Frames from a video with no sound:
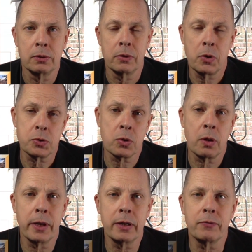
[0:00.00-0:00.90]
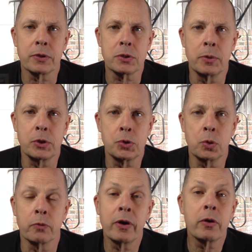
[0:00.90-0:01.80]
Those are all benefits, to be
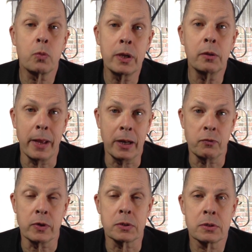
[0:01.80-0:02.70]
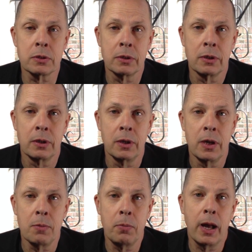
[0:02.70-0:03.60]
sure, very real benefits.
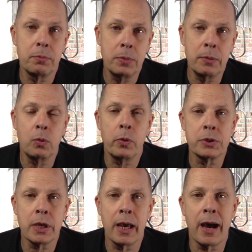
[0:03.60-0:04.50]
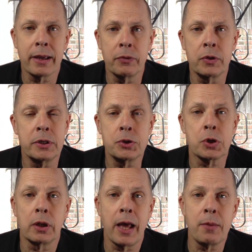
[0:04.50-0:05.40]
But people will say, I get the
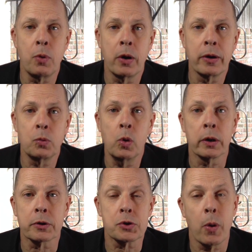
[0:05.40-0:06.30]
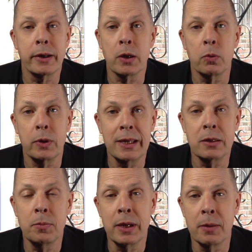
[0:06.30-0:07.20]
digital library at work, so I don't need
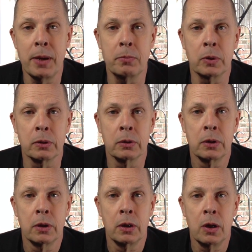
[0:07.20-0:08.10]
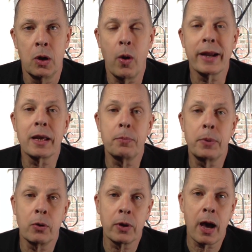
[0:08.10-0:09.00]
to be a member. Or I get
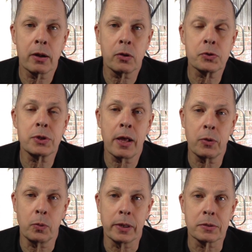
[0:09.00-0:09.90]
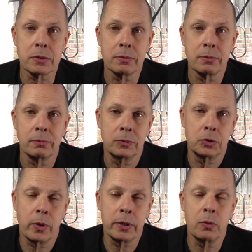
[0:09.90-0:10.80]
periodicals in other ways,
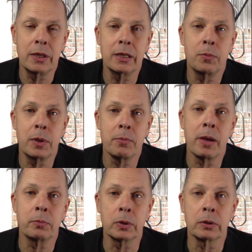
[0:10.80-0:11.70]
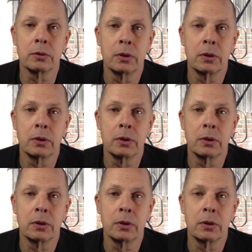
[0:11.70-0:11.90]
so I don't need to be a member.